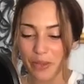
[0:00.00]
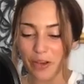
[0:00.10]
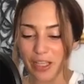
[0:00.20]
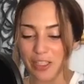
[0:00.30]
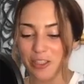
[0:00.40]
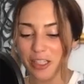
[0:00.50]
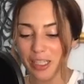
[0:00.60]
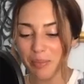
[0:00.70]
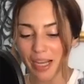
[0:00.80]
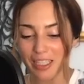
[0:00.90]
okay
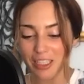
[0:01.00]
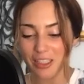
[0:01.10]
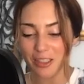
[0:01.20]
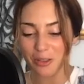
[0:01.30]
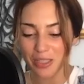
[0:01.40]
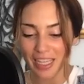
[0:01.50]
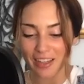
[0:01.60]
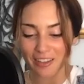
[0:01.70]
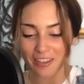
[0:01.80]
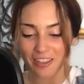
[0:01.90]
circling back to the new
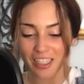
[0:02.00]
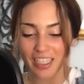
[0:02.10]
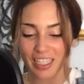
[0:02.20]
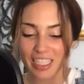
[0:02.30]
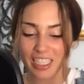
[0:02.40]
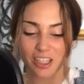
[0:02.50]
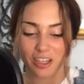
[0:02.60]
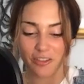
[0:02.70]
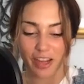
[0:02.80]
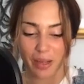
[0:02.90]
scandal unleashed on
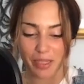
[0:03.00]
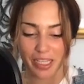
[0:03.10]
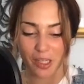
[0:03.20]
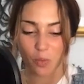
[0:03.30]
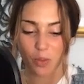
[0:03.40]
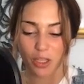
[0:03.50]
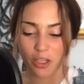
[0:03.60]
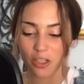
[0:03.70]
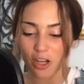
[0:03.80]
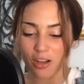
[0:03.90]
our family we
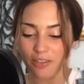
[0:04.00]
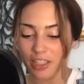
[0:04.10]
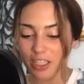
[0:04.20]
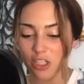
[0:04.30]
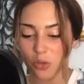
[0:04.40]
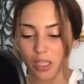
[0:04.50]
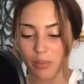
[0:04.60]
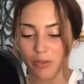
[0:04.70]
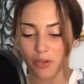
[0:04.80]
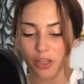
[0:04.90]
learned all of this
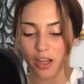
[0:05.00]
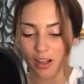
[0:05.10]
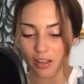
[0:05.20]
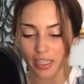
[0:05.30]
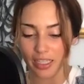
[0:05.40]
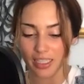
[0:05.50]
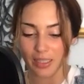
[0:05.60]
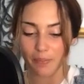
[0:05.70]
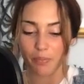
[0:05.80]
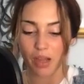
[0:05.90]
shortly before the
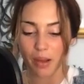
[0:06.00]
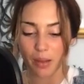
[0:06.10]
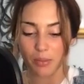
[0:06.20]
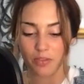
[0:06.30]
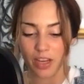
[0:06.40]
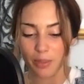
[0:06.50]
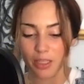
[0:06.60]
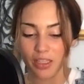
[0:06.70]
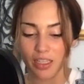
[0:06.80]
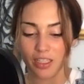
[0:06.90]
holidays my mom's
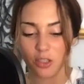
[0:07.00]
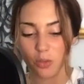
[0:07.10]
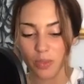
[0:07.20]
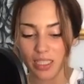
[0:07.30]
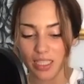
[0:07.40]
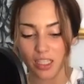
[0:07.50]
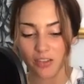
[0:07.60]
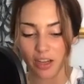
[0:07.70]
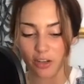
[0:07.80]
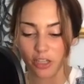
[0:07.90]
family is who we see
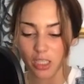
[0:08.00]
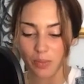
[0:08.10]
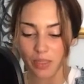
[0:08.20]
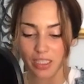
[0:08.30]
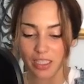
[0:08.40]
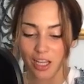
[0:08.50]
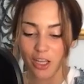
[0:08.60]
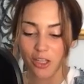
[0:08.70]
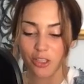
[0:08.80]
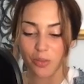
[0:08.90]
around christmas
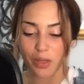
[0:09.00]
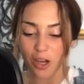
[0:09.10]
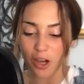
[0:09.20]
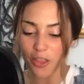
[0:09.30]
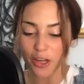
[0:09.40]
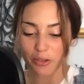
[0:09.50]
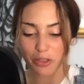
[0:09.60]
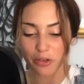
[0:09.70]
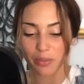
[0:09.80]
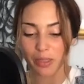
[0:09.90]
so we all thought it was
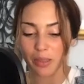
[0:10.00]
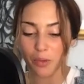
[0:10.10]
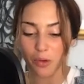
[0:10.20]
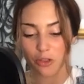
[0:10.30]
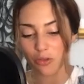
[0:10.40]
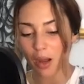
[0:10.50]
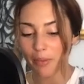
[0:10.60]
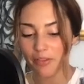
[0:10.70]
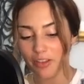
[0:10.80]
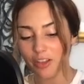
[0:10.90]
going to be a more
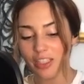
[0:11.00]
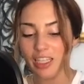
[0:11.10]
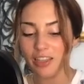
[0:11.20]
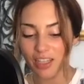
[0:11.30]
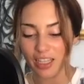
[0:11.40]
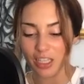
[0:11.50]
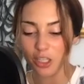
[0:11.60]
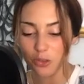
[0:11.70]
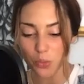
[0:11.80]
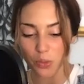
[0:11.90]
drama filled evening than
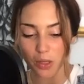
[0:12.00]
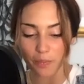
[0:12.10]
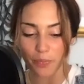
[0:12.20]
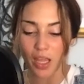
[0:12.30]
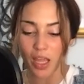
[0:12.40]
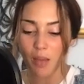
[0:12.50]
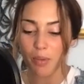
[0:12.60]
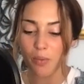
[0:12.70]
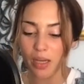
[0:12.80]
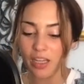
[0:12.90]
usual
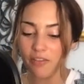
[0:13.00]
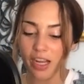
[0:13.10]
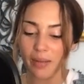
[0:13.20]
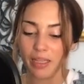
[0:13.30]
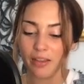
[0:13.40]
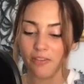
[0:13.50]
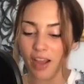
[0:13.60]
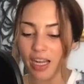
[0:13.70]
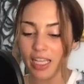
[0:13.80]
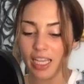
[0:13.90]
but when it fin-
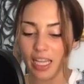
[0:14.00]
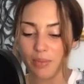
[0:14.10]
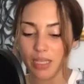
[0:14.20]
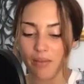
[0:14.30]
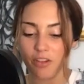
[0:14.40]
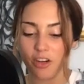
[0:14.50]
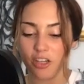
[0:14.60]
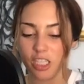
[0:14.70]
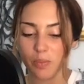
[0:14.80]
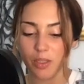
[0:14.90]
finally came time for
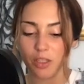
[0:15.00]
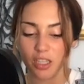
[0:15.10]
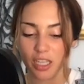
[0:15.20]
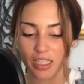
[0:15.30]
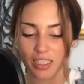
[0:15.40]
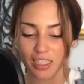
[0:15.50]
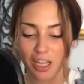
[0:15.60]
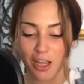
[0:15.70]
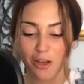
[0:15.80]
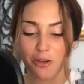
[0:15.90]
her to spill her guts
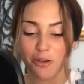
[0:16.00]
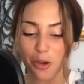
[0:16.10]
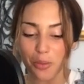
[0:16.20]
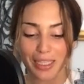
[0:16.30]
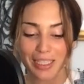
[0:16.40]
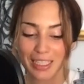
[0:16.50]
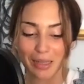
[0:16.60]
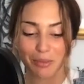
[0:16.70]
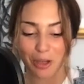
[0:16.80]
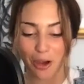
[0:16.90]
nobody
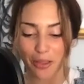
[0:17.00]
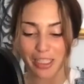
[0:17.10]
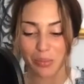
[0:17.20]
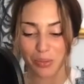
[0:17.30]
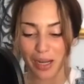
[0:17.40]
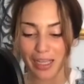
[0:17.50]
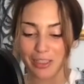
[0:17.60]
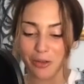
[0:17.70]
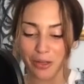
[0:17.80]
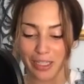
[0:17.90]
seemed all that
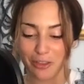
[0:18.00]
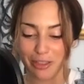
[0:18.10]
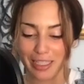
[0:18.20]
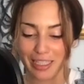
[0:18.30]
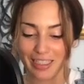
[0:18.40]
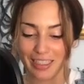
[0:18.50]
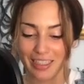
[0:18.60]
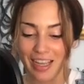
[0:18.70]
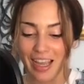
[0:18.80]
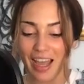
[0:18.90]
surprised or interested
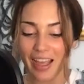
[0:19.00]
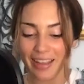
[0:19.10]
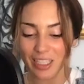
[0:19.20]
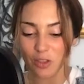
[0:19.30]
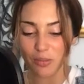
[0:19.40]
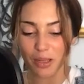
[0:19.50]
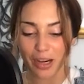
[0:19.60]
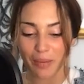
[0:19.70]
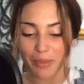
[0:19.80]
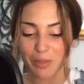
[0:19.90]
I guess what? with my
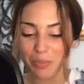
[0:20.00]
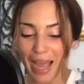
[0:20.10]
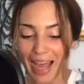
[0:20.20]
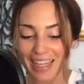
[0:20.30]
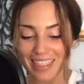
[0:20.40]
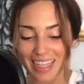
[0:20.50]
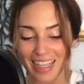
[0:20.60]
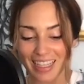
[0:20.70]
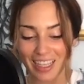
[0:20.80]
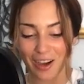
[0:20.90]
grandma's past
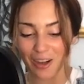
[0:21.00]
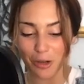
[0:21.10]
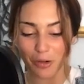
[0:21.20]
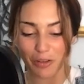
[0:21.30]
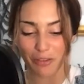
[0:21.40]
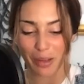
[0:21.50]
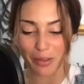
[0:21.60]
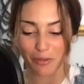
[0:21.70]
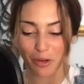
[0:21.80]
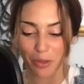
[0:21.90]
and the ongoing
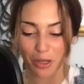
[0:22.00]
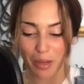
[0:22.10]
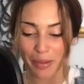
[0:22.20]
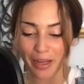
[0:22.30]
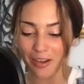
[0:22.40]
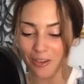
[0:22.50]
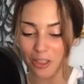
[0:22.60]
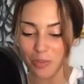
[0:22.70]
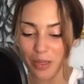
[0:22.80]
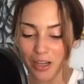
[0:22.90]
family rumor about my
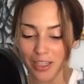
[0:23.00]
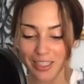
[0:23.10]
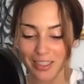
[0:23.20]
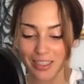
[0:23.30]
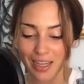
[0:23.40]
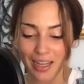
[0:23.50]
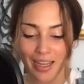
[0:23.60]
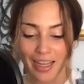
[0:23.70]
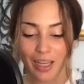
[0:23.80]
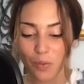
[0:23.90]
uncle's parentage,
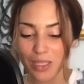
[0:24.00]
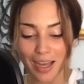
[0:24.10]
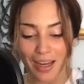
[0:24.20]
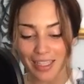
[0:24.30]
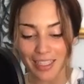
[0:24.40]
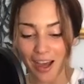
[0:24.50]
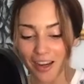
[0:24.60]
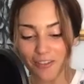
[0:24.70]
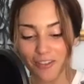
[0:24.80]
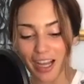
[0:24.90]
it was not as
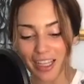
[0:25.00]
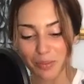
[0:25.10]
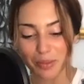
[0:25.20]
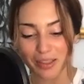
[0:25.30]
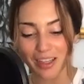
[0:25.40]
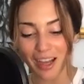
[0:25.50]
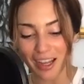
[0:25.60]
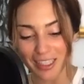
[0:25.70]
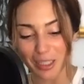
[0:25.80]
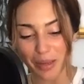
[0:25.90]
hot of gossip,
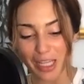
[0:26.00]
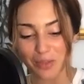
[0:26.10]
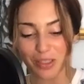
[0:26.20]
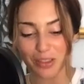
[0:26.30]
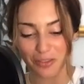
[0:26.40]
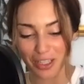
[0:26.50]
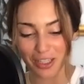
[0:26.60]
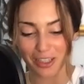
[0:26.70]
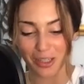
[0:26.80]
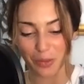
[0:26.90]
gossip as we
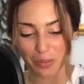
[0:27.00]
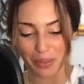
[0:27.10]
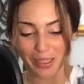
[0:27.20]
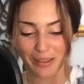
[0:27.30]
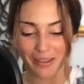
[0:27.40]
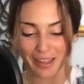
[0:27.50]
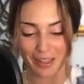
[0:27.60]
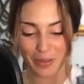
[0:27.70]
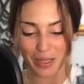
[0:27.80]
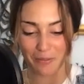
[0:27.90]
figured it would be.
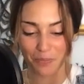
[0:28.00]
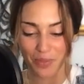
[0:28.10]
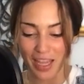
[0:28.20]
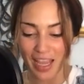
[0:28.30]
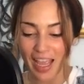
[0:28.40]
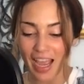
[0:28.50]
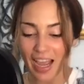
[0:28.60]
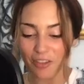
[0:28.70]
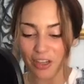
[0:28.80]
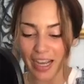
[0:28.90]
LOL.
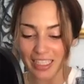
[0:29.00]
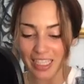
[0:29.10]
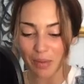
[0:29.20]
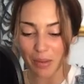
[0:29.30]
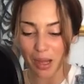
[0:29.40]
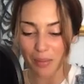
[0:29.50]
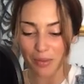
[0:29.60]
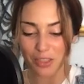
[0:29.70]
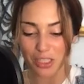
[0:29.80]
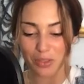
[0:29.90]
After asking my mom
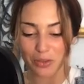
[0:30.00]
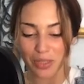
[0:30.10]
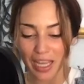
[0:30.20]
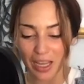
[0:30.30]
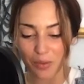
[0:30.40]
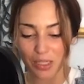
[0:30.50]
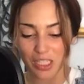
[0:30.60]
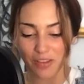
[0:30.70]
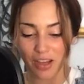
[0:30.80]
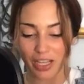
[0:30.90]
if she was okay when
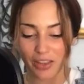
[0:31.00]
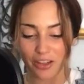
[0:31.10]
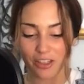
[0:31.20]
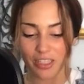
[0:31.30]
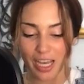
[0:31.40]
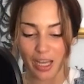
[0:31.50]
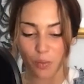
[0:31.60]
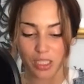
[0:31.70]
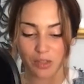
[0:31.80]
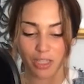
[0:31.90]
she found out that her dad
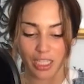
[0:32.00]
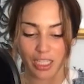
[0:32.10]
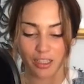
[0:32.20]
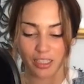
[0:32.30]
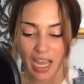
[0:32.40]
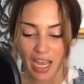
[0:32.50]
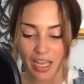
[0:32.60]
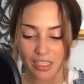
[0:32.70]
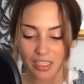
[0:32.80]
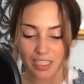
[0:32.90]
wasn't really her
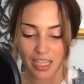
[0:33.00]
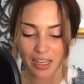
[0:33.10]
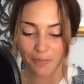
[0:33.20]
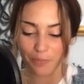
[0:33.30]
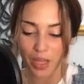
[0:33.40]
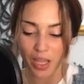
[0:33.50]
dad, she said,